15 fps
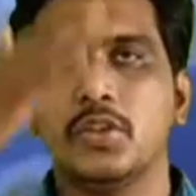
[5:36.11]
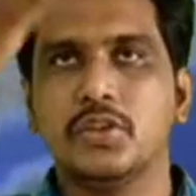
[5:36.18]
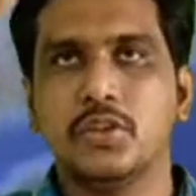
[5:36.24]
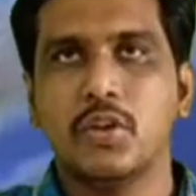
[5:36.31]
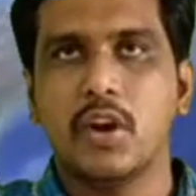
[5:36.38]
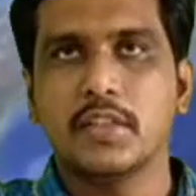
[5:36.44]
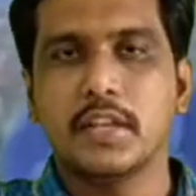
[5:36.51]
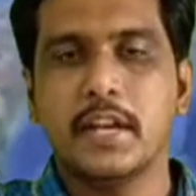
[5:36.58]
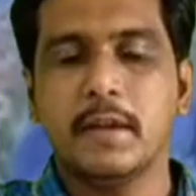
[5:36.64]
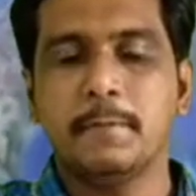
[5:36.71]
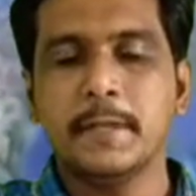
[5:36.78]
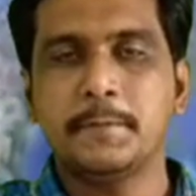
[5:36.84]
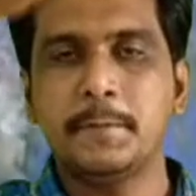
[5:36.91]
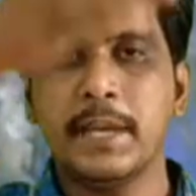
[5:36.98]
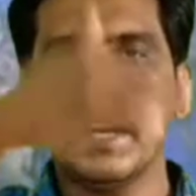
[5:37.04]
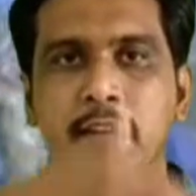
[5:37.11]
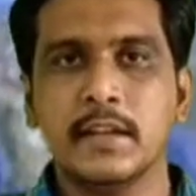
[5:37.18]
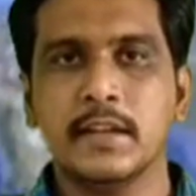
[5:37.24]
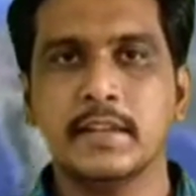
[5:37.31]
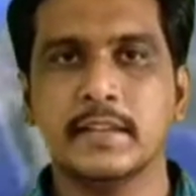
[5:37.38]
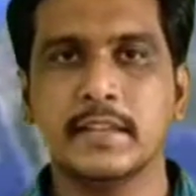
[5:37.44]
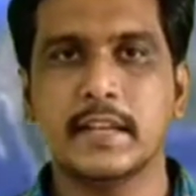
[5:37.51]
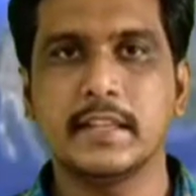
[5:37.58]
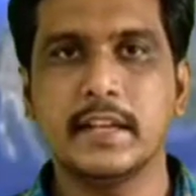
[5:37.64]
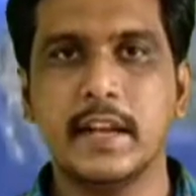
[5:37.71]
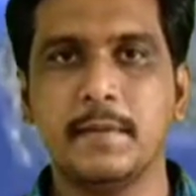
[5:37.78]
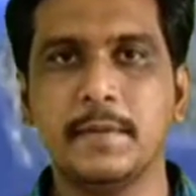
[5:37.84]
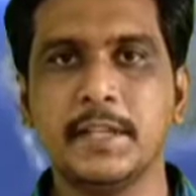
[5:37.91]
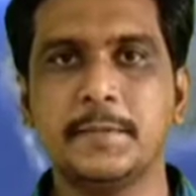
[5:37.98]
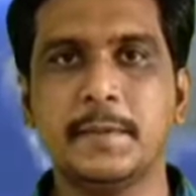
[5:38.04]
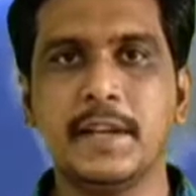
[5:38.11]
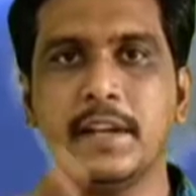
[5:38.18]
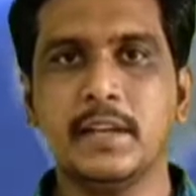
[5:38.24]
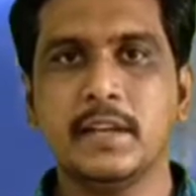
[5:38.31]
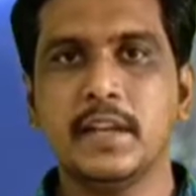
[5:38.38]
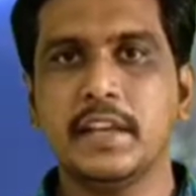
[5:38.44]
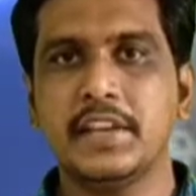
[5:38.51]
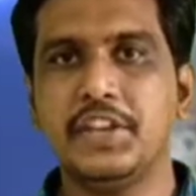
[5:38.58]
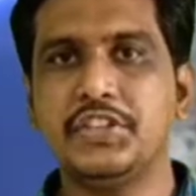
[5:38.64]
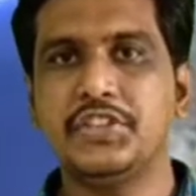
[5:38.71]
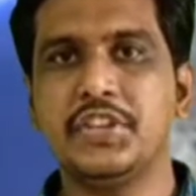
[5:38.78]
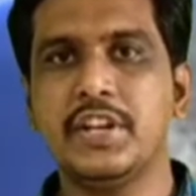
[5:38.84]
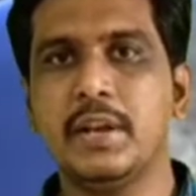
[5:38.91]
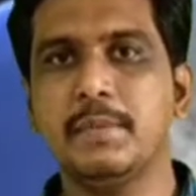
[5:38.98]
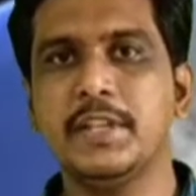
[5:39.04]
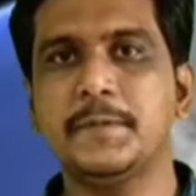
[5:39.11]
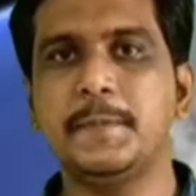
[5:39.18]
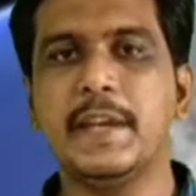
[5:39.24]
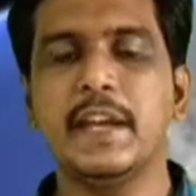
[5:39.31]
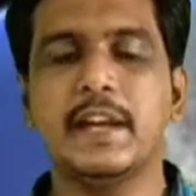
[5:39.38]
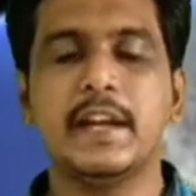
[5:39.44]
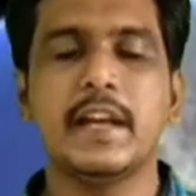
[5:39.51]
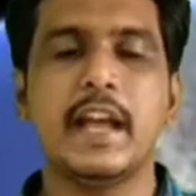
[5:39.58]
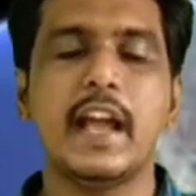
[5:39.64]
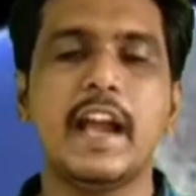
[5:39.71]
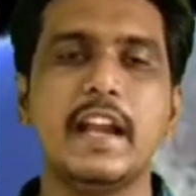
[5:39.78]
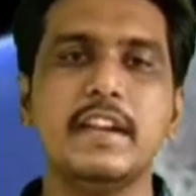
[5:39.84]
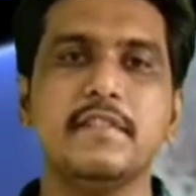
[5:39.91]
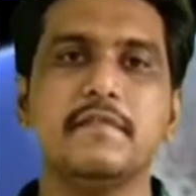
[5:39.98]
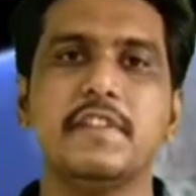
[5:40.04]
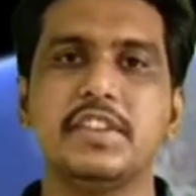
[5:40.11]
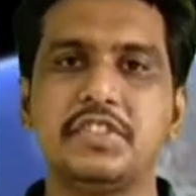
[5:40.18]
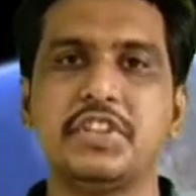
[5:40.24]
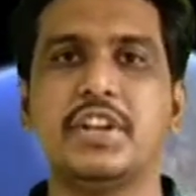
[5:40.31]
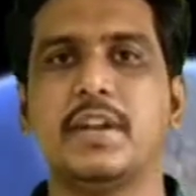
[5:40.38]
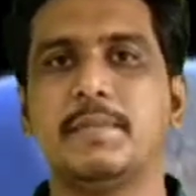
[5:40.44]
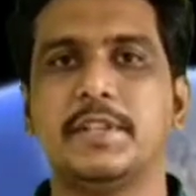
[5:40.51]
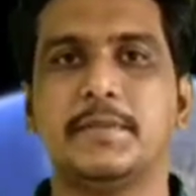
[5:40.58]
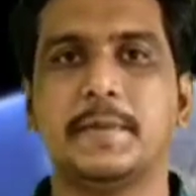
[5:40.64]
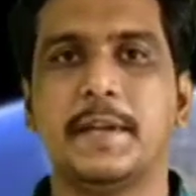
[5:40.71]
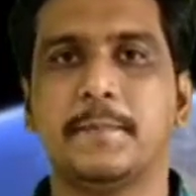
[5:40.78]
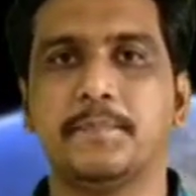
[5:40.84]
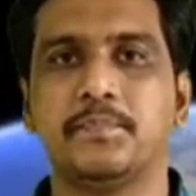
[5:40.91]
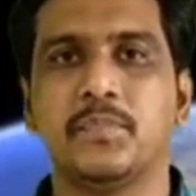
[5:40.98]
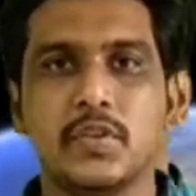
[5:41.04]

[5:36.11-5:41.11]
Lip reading: So northern hemisphere, southern hemisphere, eastern hemisphere and western hemisphere.